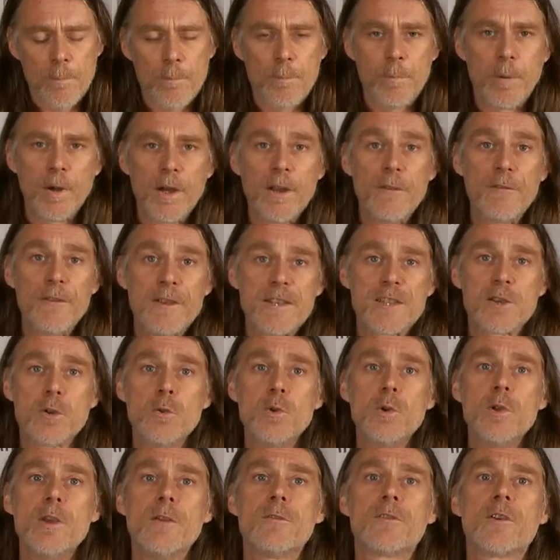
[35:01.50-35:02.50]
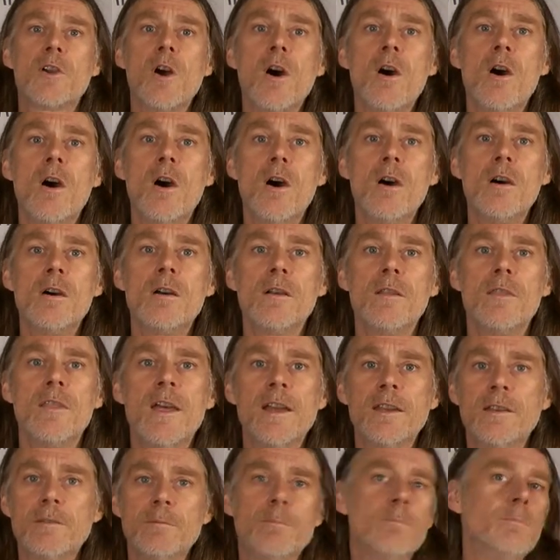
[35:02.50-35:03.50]
But if it's all you've got,
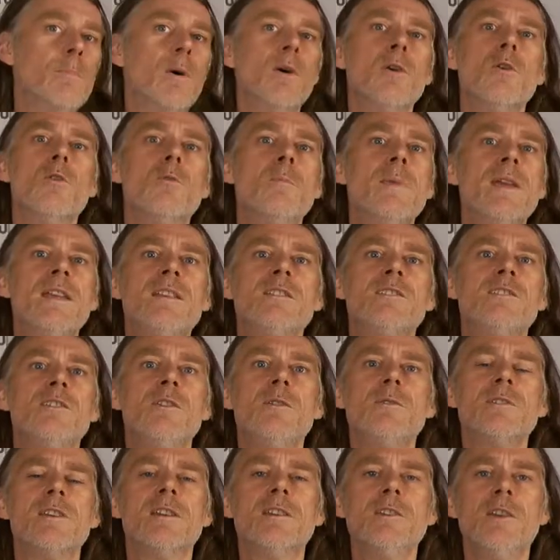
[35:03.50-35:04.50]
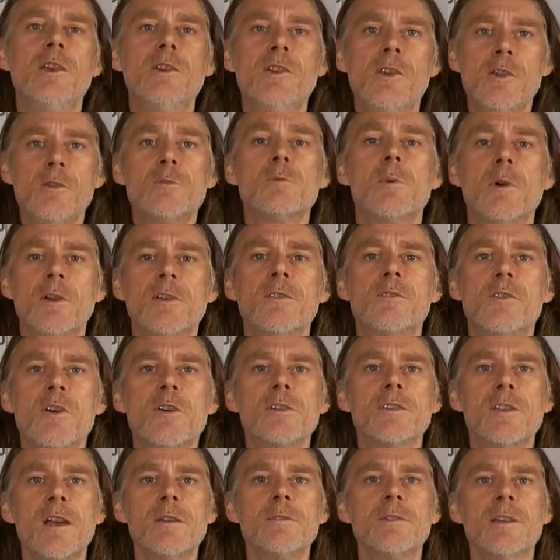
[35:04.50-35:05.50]
then by all means use it. You use what you've
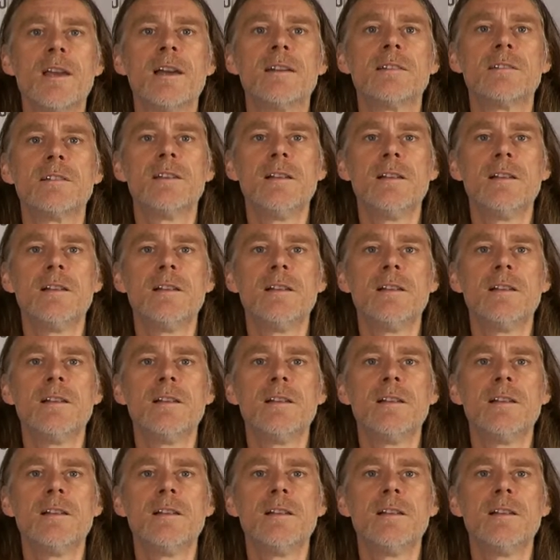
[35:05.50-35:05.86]
got, don't you?